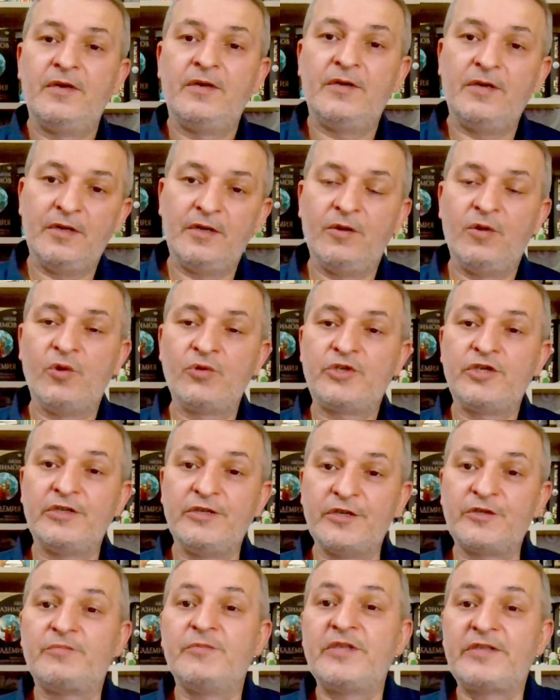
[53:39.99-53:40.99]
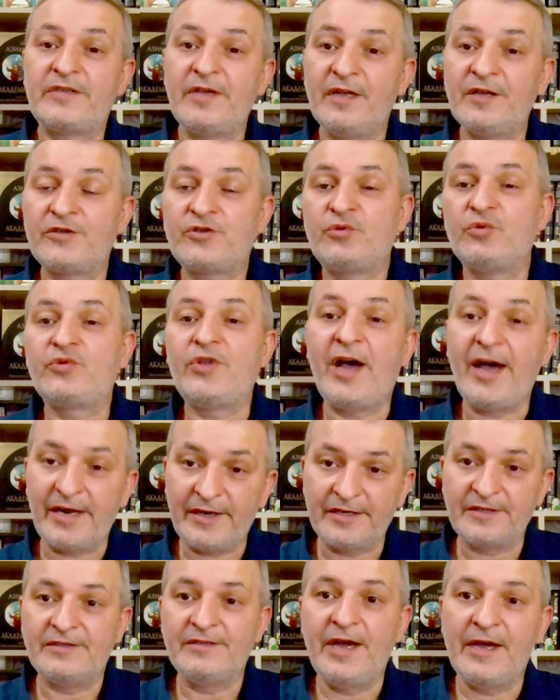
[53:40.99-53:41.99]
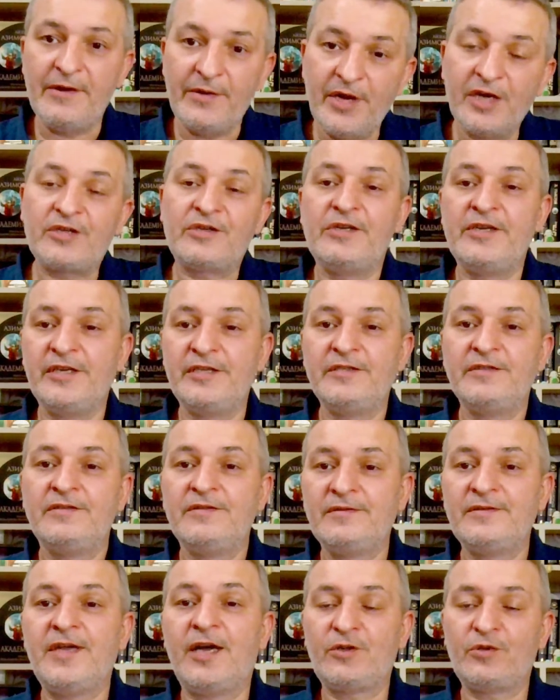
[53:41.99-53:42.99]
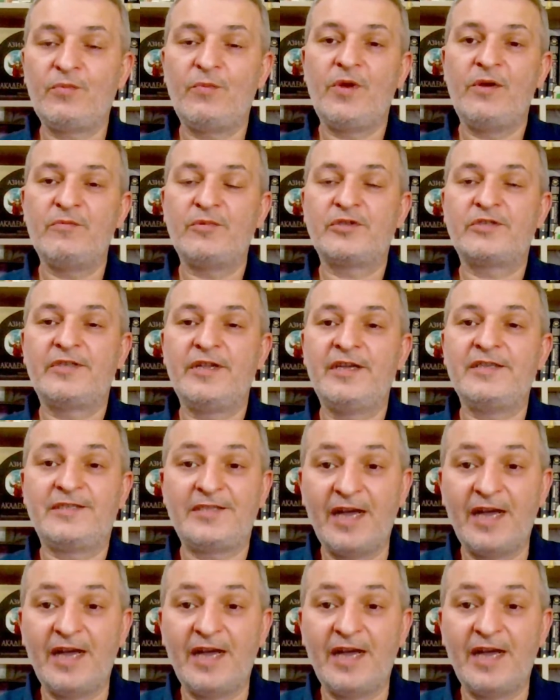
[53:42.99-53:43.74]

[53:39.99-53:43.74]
launching these missiles to target directly NATO member states.